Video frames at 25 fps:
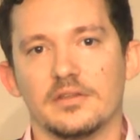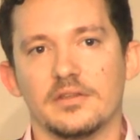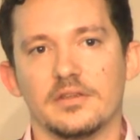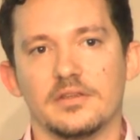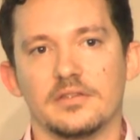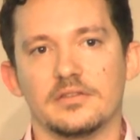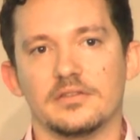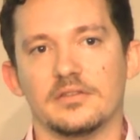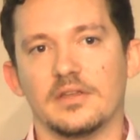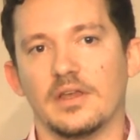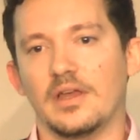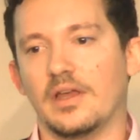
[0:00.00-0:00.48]

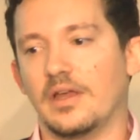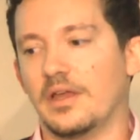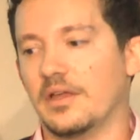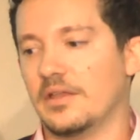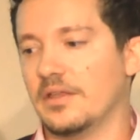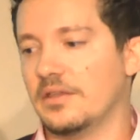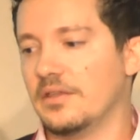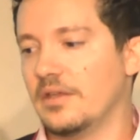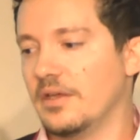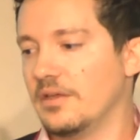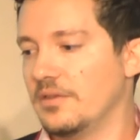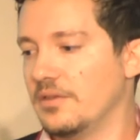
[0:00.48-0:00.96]
There
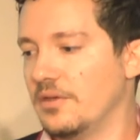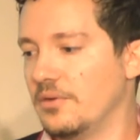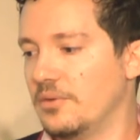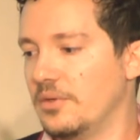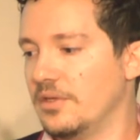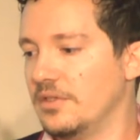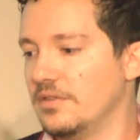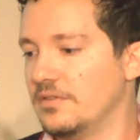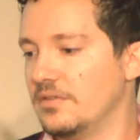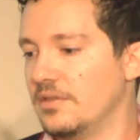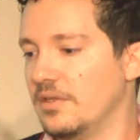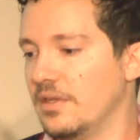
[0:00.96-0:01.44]

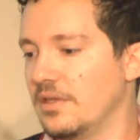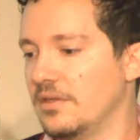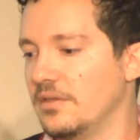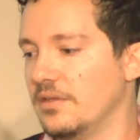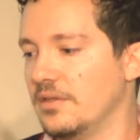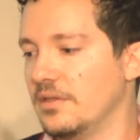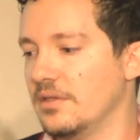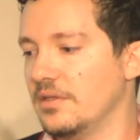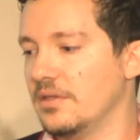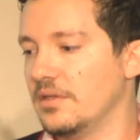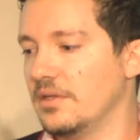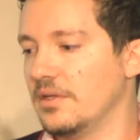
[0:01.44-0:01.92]
is
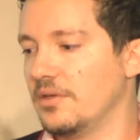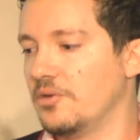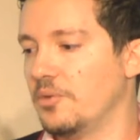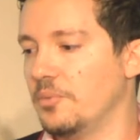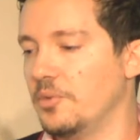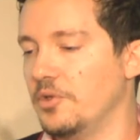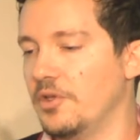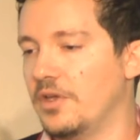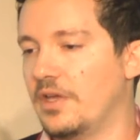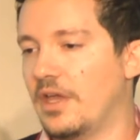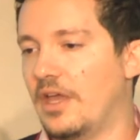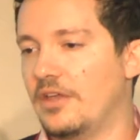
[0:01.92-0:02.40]
the
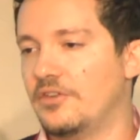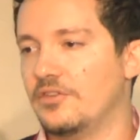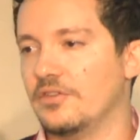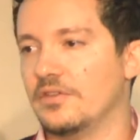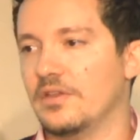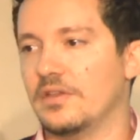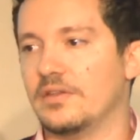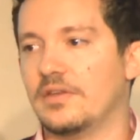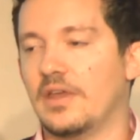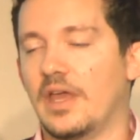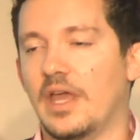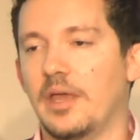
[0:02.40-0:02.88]

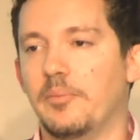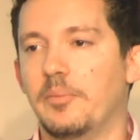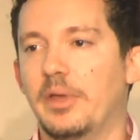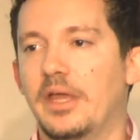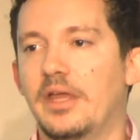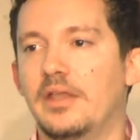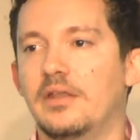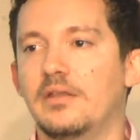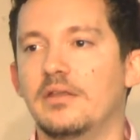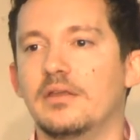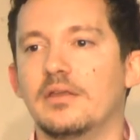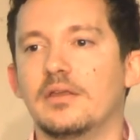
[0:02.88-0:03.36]
communication that came
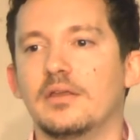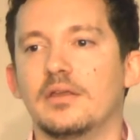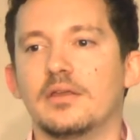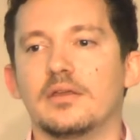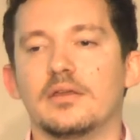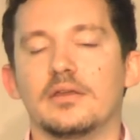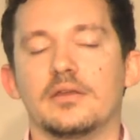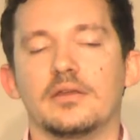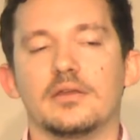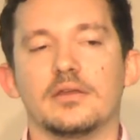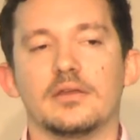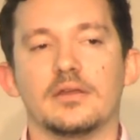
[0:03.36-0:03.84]
in,
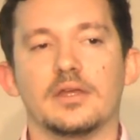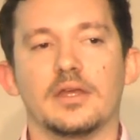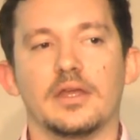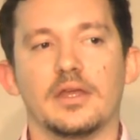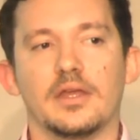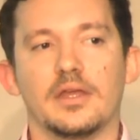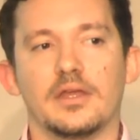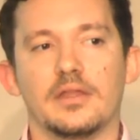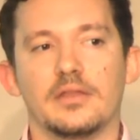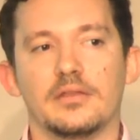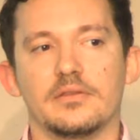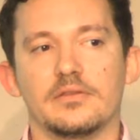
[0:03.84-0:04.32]

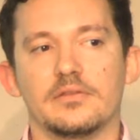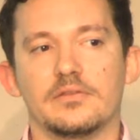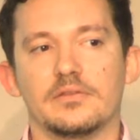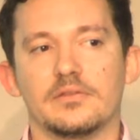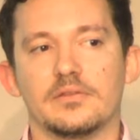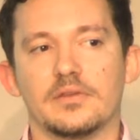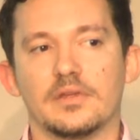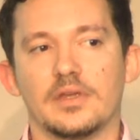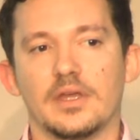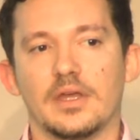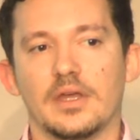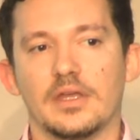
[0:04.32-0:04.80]

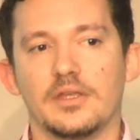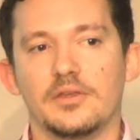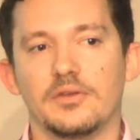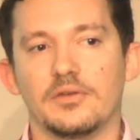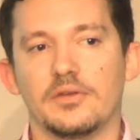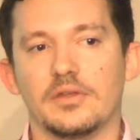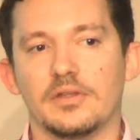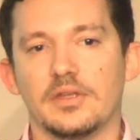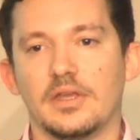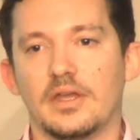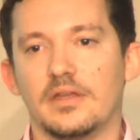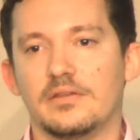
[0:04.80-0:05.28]
and
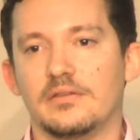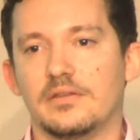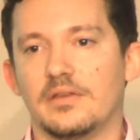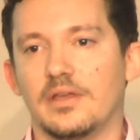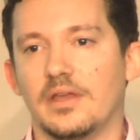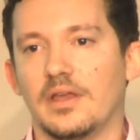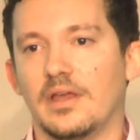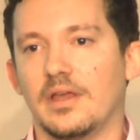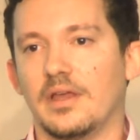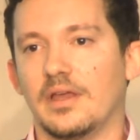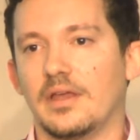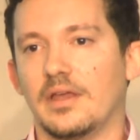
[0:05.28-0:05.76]
you can get
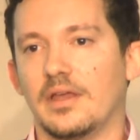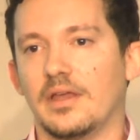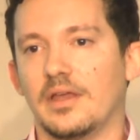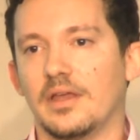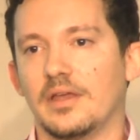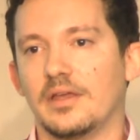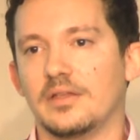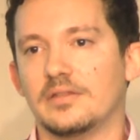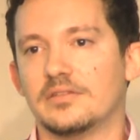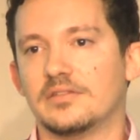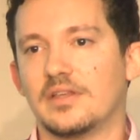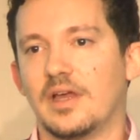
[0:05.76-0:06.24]

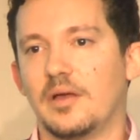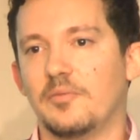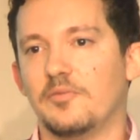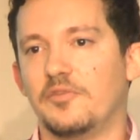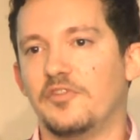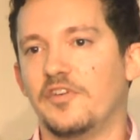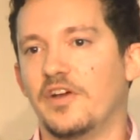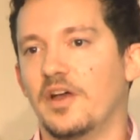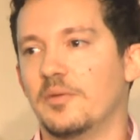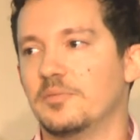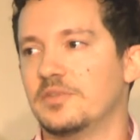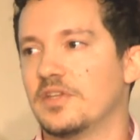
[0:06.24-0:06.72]
in some
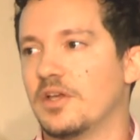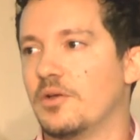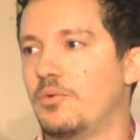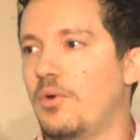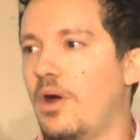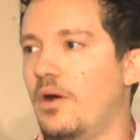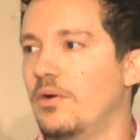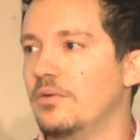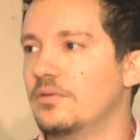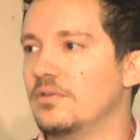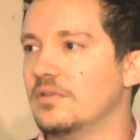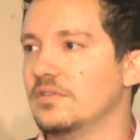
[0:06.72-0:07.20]
firms a
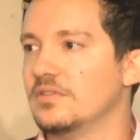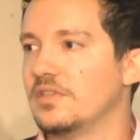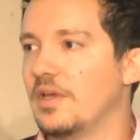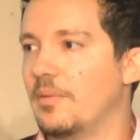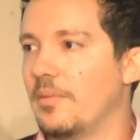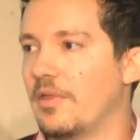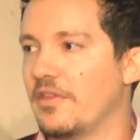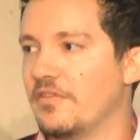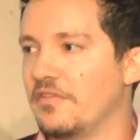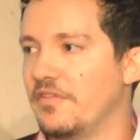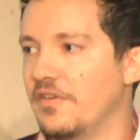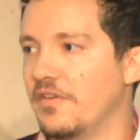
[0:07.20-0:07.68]
quote, in
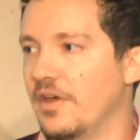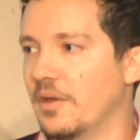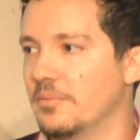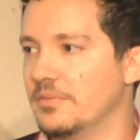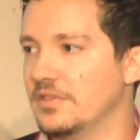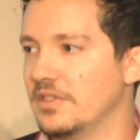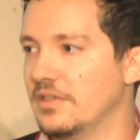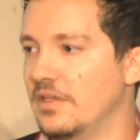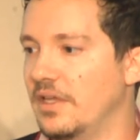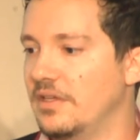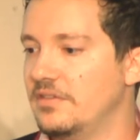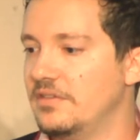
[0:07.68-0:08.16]
some other
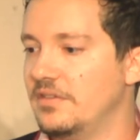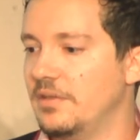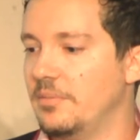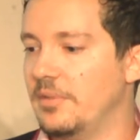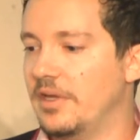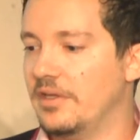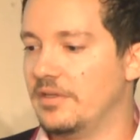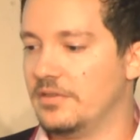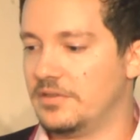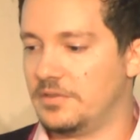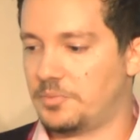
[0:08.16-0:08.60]
firms an estimate.